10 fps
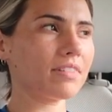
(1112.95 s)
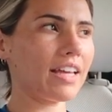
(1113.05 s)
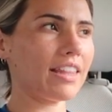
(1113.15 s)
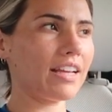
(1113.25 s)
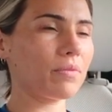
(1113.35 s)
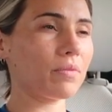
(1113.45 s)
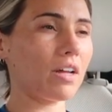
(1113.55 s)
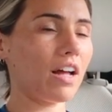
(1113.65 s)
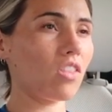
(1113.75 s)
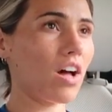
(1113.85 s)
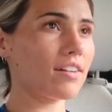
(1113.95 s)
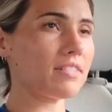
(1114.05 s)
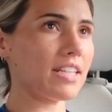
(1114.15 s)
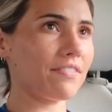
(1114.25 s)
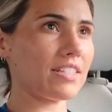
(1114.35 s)
I think a lot of
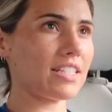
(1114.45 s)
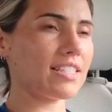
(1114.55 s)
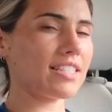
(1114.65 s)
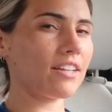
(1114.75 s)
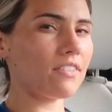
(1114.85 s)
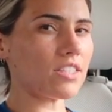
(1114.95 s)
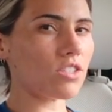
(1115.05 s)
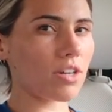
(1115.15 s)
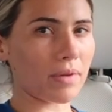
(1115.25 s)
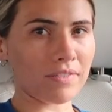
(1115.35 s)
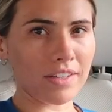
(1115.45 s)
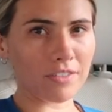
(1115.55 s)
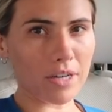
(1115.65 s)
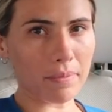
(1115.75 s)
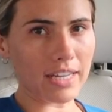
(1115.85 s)
sick visits are my
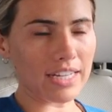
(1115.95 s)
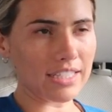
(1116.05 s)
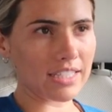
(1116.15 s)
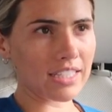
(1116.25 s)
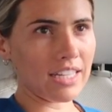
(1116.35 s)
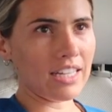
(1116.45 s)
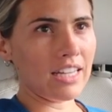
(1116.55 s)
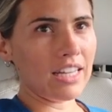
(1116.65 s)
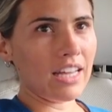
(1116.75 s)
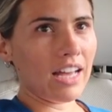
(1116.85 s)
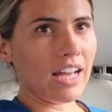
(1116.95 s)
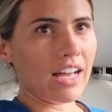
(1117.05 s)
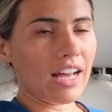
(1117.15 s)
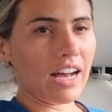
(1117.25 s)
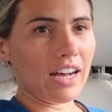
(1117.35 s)
favorite because
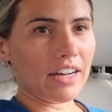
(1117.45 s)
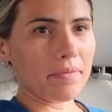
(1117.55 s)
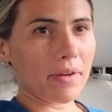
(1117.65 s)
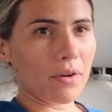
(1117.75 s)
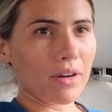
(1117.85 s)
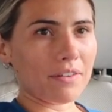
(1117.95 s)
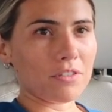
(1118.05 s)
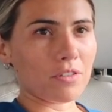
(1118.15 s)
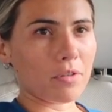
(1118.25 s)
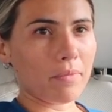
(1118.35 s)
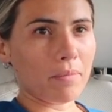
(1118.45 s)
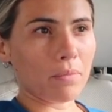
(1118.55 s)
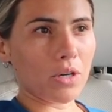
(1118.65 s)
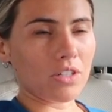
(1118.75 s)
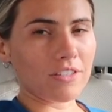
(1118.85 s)
I don't have to
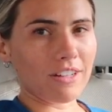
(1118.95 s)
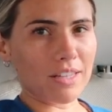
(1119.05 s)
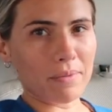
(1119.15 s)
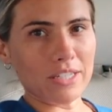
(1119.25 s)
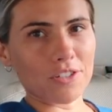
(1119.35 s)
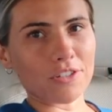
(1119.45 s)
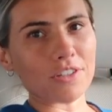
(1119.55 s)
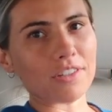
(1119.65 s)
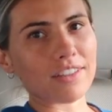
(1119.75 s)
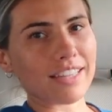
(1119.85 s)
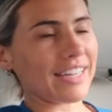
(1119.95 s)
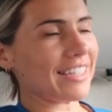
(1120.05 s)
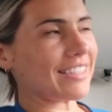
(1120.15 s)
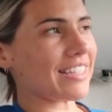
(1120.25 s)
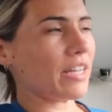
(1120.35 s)
remember developmental
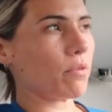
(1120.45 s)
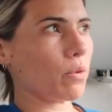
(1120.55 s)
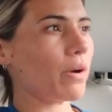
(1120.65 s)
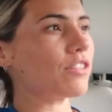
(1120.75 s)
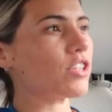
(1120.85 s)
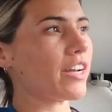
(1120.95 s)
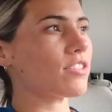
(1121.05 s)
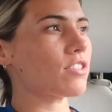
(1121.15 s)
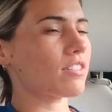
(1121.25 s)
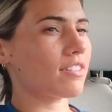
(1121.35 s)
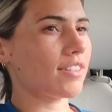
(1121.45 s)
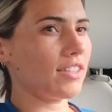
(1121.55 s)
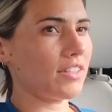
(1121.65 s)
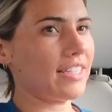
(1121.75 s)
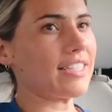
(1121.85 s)
things. Like with well checks,
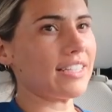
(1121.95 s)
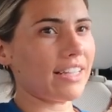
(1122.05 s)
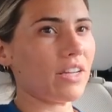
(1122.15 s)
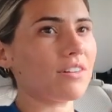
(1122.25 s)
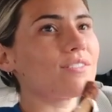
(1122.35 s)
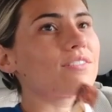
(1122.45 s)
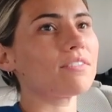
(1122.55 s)
you need to like